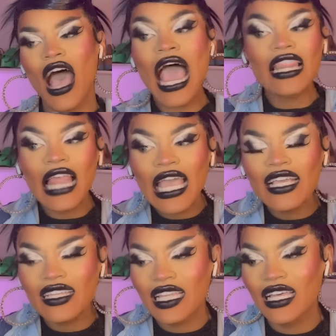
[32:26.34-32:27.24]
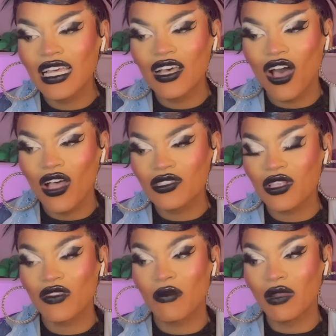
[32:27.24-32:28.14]
I like the
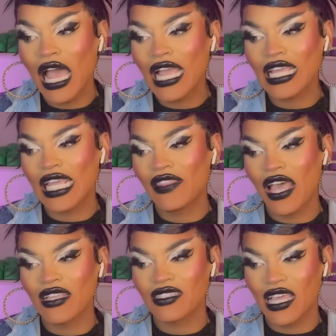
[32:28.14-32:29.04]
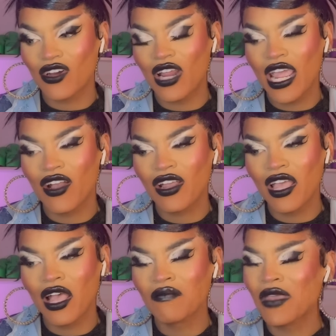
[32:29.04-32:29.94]
also the black in that center
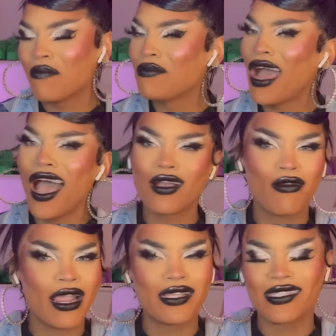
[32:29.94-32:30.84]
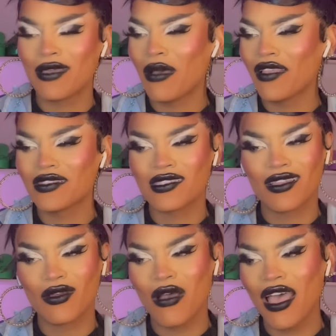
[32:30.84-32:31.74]
area. Not crazy about the
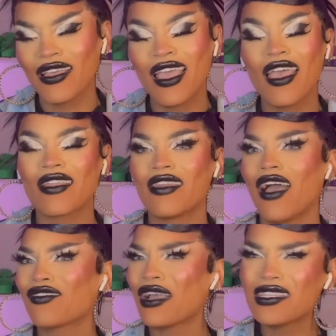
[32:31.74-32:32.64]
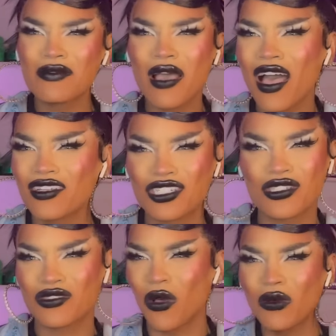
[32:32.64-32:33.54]
silhouette. Not crazy about how she
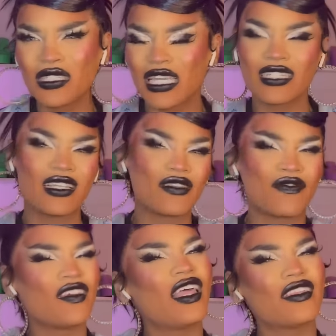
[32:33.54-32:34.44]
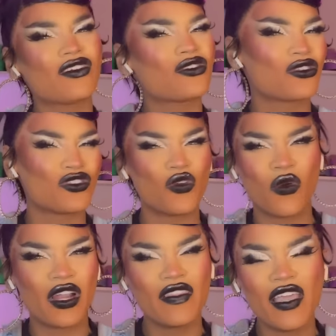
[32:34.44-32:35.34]
sold it. It doesn't feel like there's a
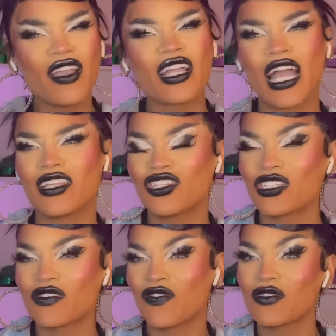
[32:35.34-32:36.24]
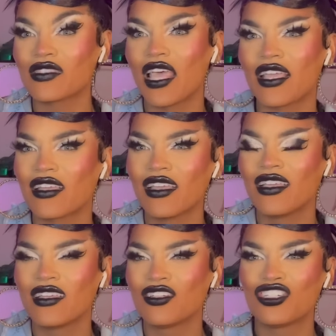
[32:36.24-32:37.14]
story there. It kind of just feels like
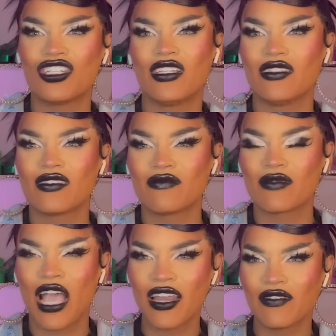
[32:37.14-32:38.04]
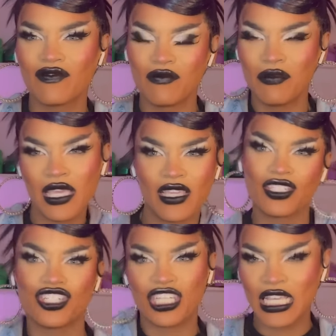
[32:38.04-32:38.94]
she's kind of being
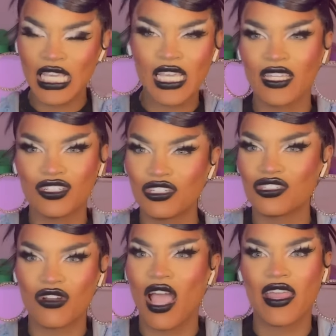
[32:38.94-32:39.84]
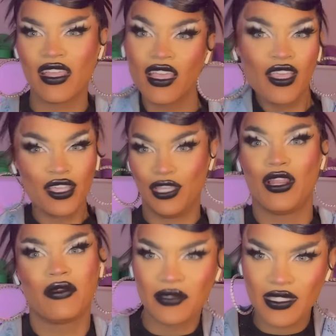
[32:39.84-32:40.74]
shticky and just trying to, you
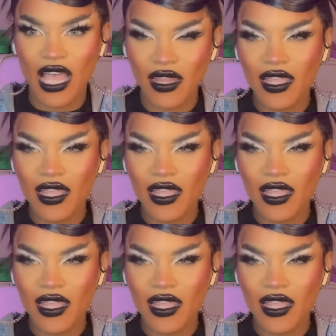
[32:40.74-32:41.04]
know, sell